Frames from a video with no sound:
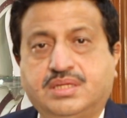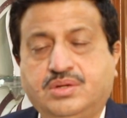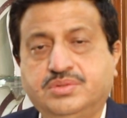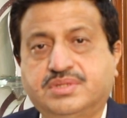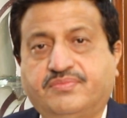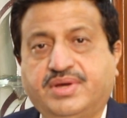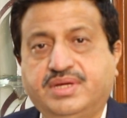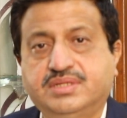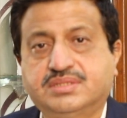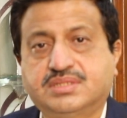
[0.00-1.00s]
Yellow
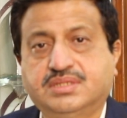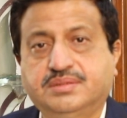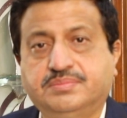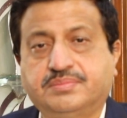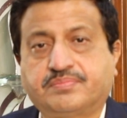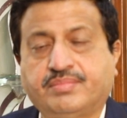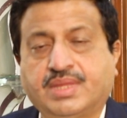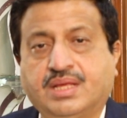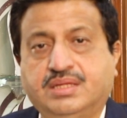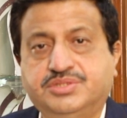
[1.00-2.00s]
sapphire is a
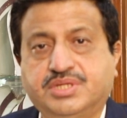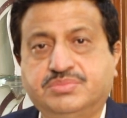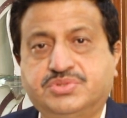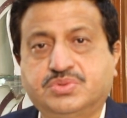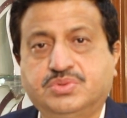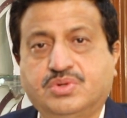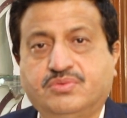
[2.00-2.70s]
gemstone